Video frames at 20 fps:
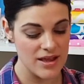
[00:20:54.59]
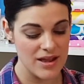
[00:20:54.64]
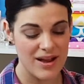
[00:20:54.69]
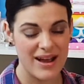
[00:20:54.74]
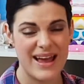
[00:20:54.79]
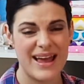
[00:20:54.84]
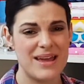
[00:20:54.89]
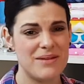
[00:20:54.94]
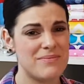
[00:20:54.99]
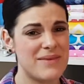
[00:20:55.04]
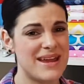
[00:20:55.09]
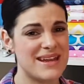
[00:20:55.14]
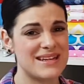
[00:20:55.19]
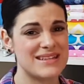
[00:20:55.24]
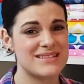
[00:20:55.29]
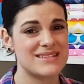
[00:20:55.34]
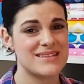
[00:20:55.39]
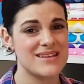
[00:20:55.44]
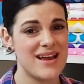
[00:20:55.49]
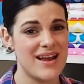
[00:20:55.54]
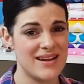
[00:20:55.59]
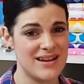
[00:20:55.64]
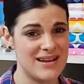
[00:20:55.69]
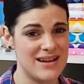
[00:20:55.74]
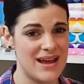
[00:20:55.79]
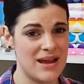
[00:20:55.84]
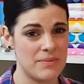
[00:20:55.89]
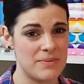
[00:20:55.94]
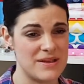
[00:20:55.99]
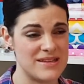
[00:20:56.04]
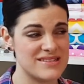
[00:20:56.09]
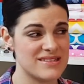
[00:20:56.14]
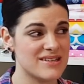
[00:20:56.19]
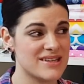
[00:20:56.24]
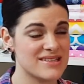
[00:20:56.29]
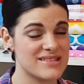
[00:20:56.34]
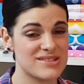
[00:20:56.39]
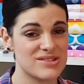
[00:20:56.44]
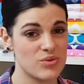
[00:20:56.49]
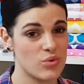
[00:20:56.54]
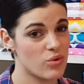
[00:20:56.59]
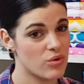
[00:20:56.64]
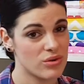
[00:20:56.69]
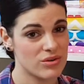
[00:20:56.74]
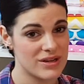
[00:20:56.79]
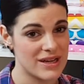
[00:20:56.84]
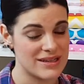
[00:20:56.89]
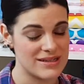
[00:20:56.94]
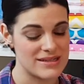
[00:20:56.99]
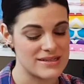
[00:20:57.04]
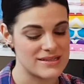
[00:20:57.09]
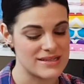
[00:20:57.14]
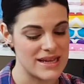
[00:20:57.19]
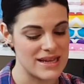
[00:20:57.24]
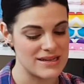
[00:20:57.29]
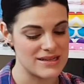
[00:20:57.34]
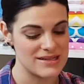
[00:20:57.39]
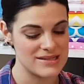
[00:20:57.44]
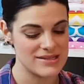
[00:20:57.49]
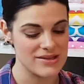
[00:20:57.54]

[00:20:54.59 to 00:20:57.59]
I had made a ton of nappies and I still couldn't understand it.